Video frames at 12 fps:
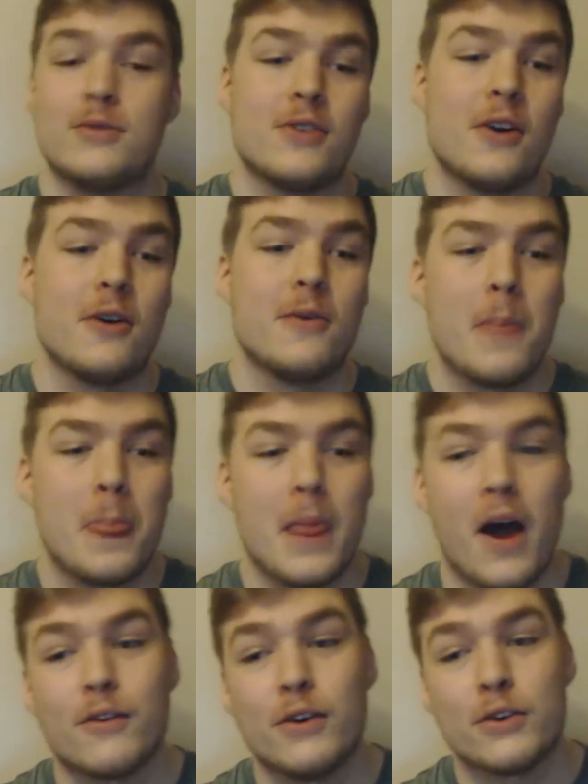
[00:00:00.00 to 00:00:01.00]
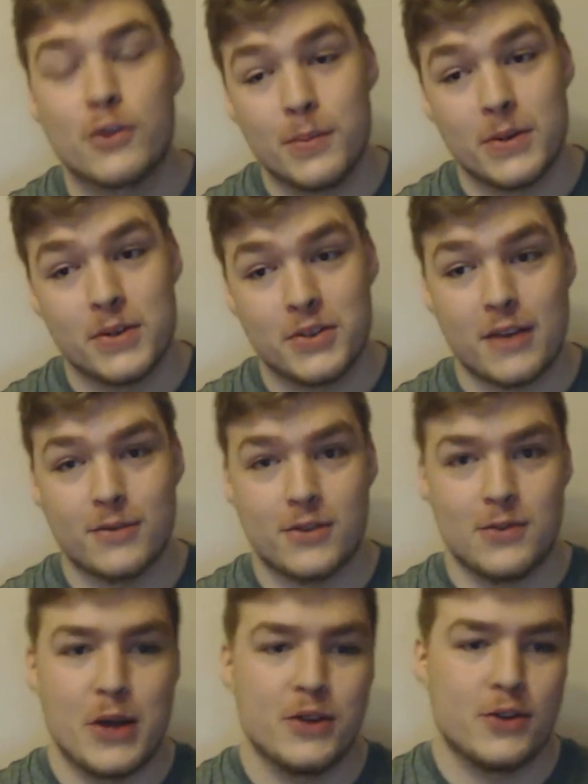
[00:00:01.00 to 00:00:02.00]
So I've got a couple of channels
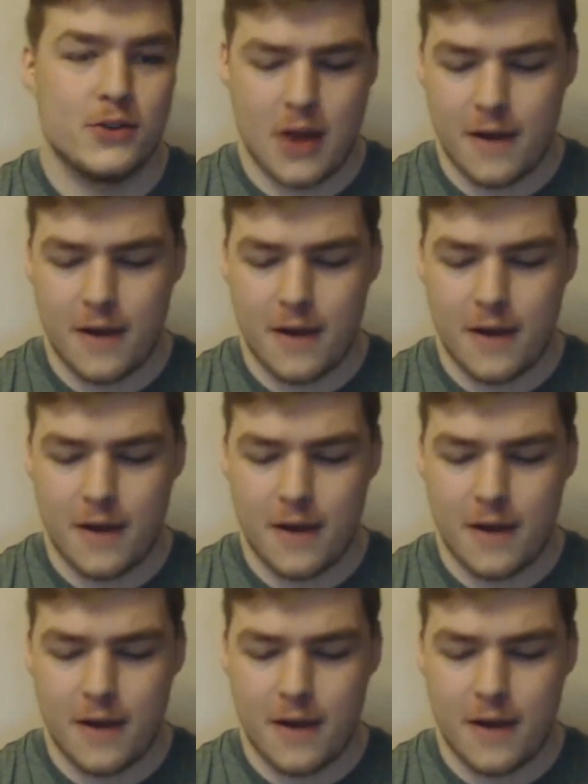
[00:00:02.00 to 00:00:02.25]
to mention.